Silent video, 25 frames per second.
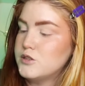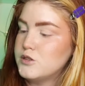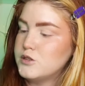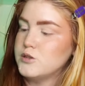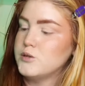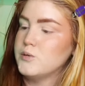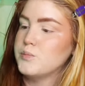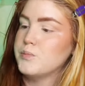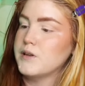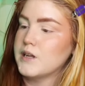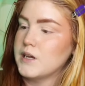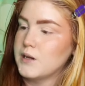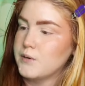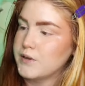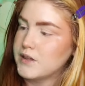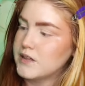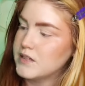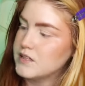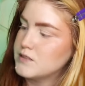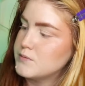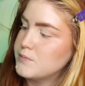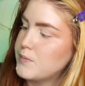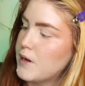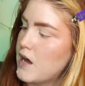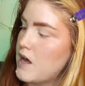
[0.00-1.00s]
to play with
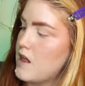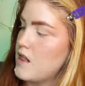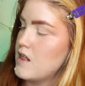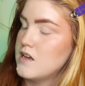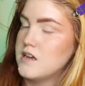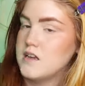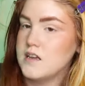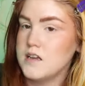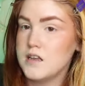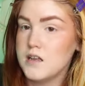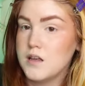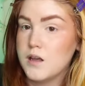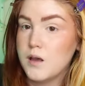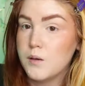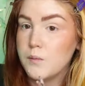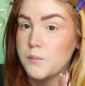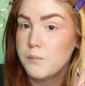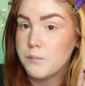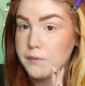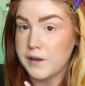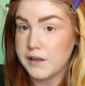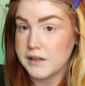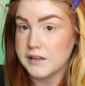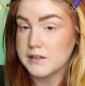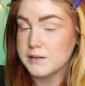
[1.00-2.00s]
this palette,
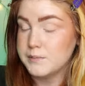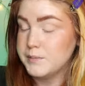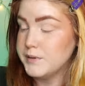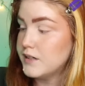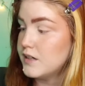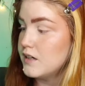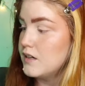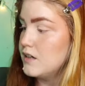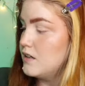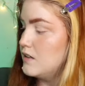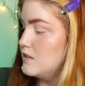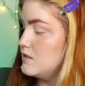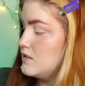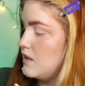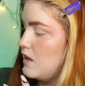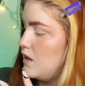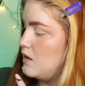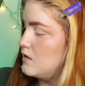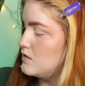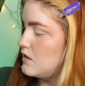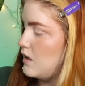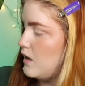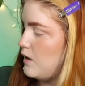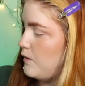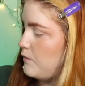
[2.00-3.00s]
mainly because,
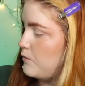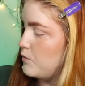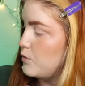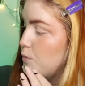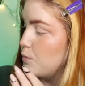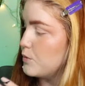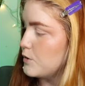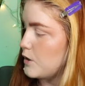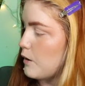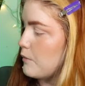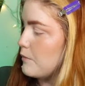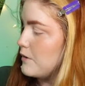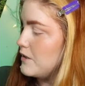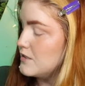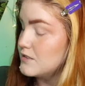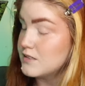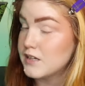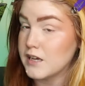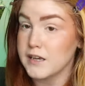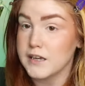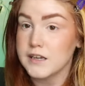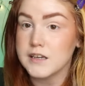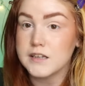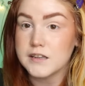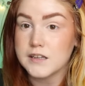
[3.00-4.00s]
as I will probably
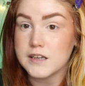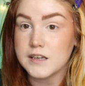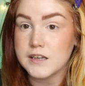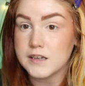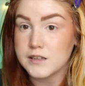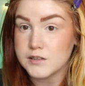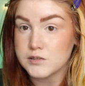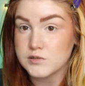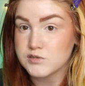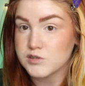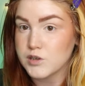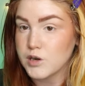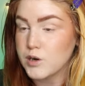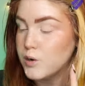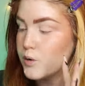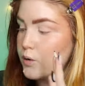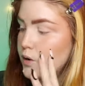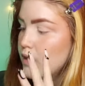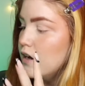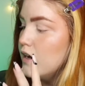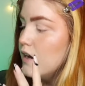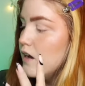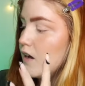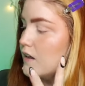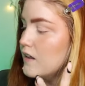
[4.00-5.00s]
say in the intro,
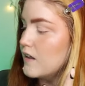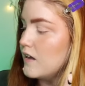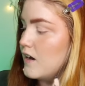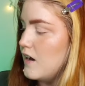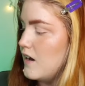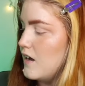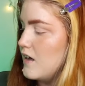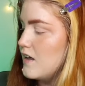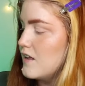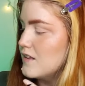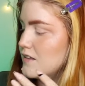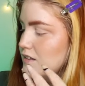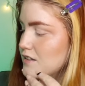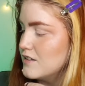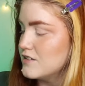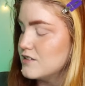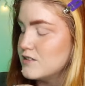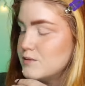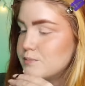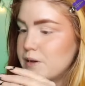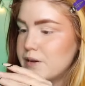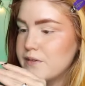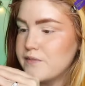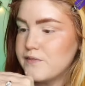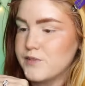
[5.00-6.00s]
that this is
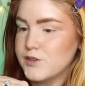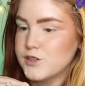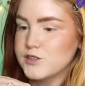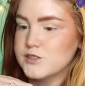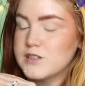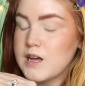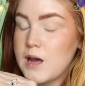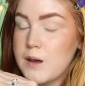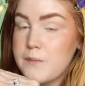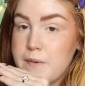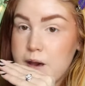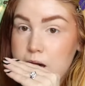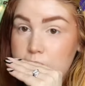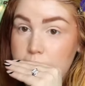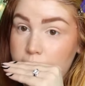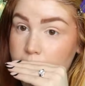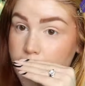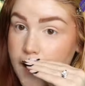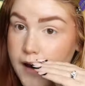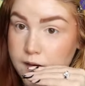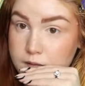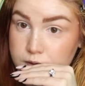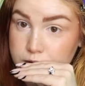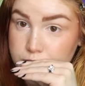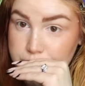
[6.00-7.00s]
my first time
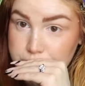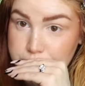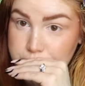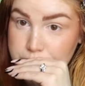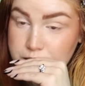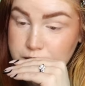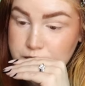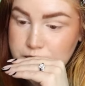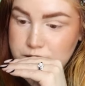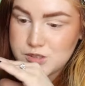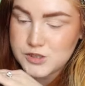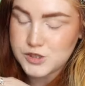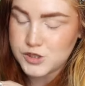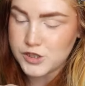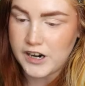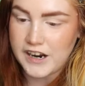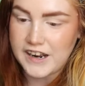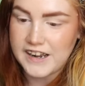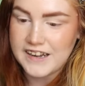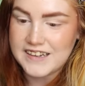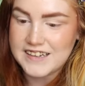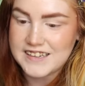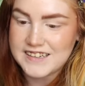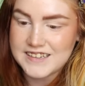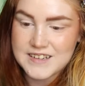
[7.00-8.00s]
ever
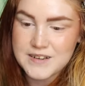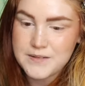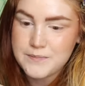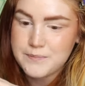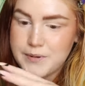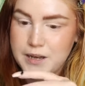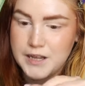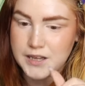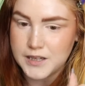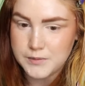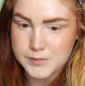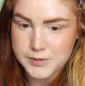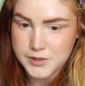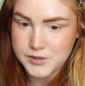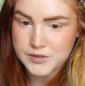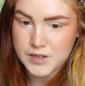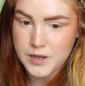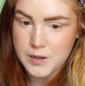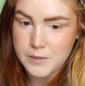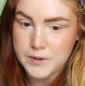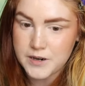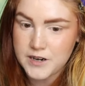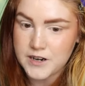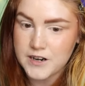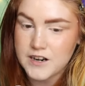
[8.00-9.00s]
trying
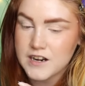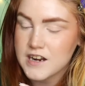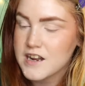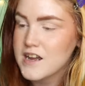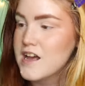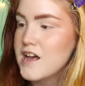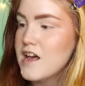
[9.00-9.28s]
bellabeautebar.